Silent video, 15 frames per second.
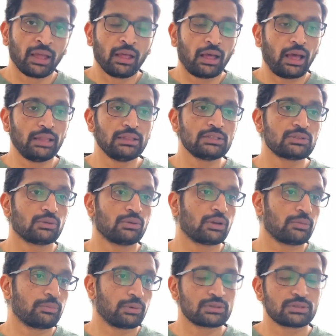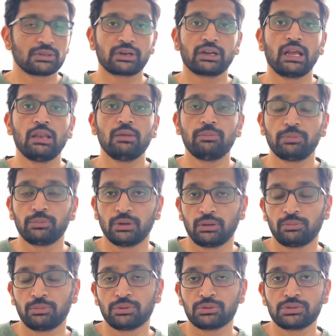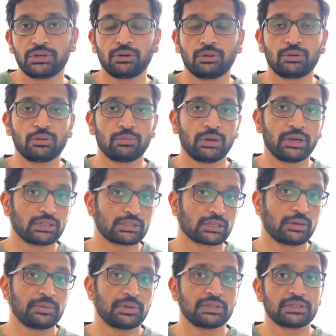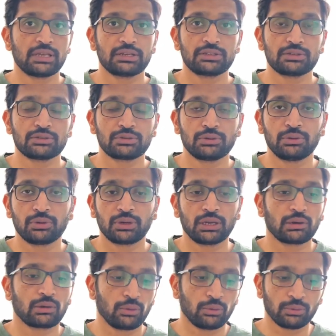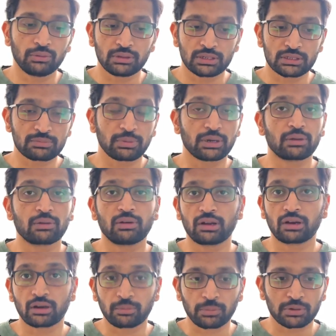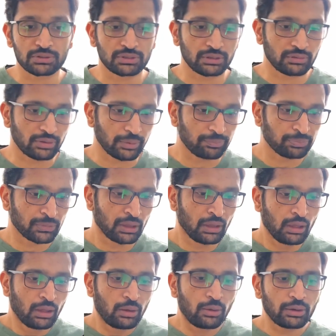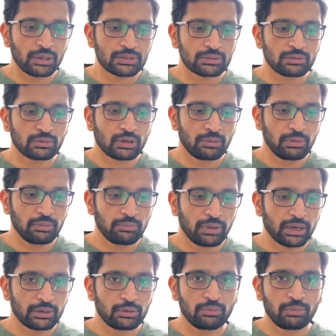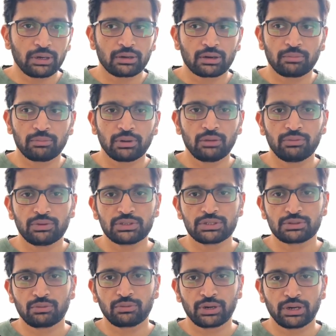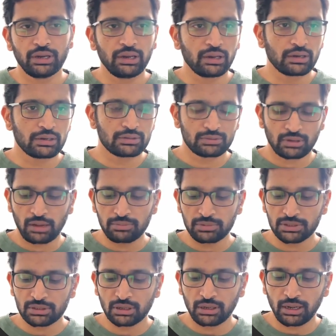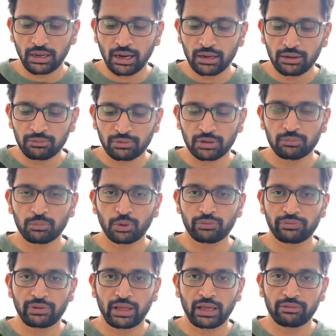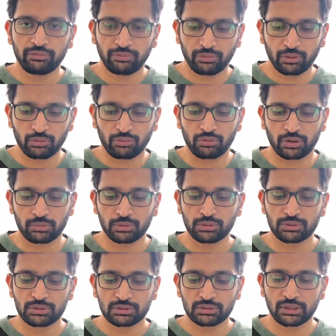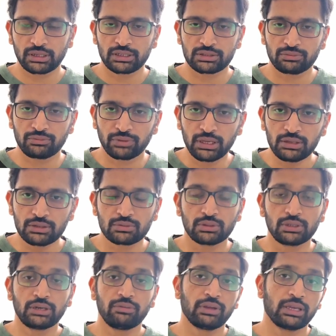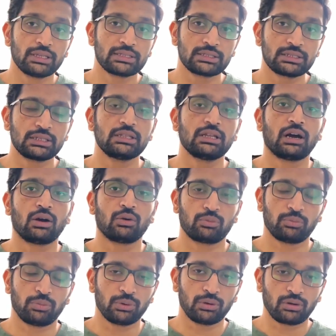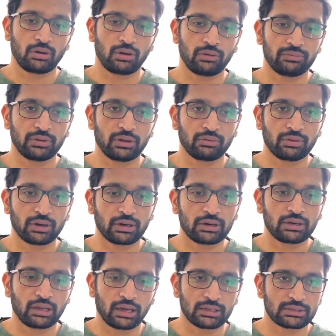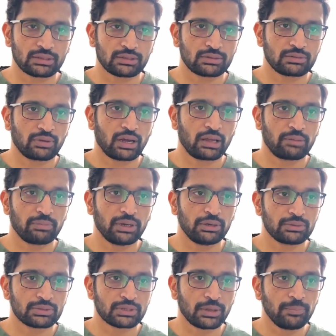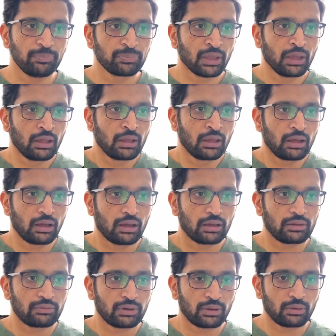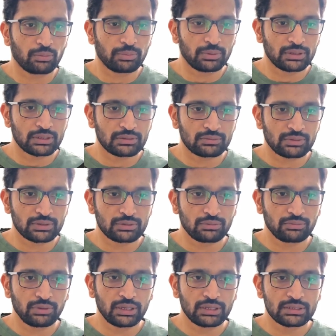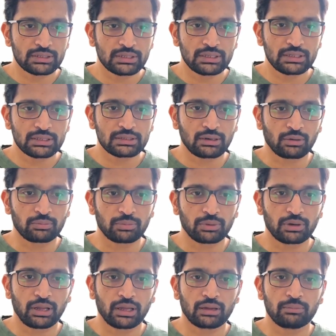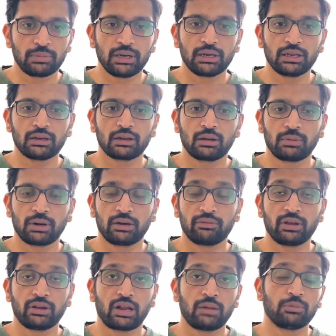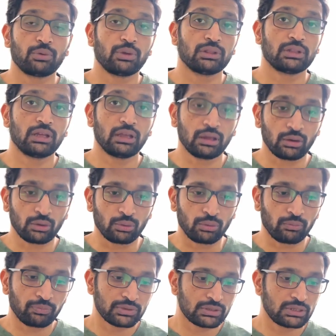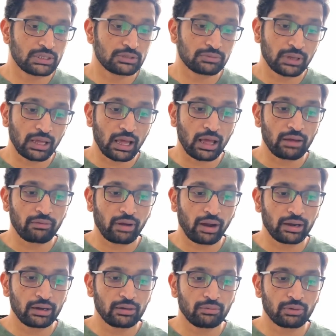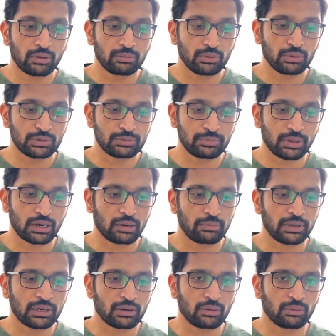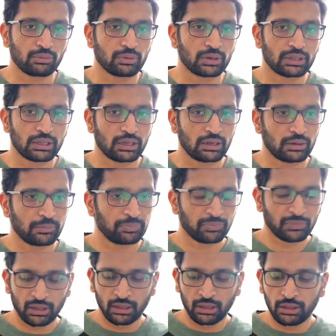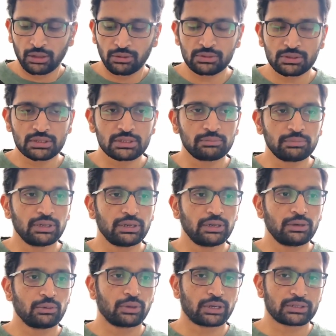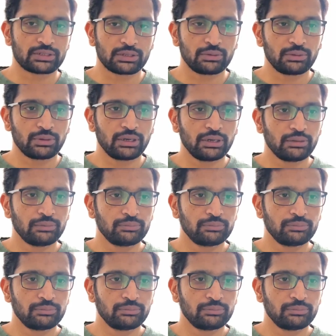And this whole repository, I'll post it onto my description section so you can clone this particular repository. Okay, so coming back to my terminal, which is over here. So I'm just gonna add one more flag for verbose, that is V, so that we can see the output of our tasks. I mean to say, if I open this one, so we can see this output like a built-in command where I'm doing the echo. So that's why I have added a verbose parameter over there. You just simply need to execute it.